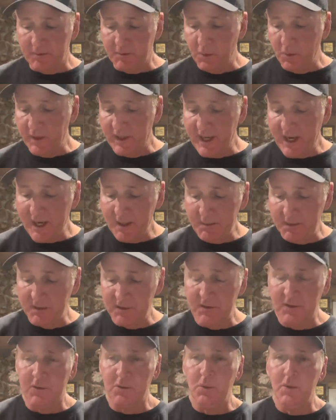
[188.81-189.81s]
But what
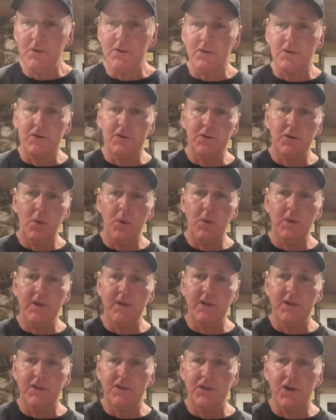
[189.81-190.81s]
happens is when they're stored
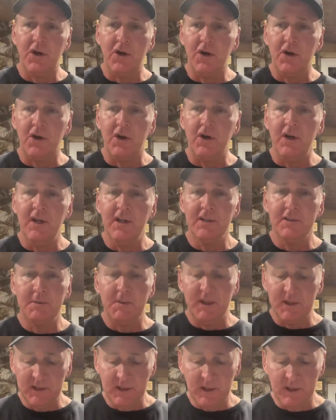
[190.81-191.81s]
in a jar,
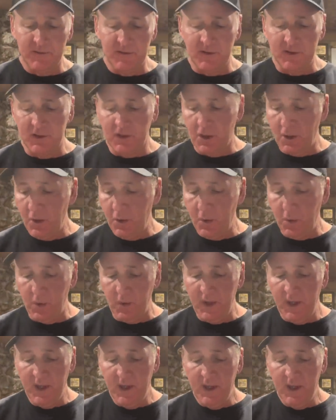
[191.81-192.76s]
especially if it's cold,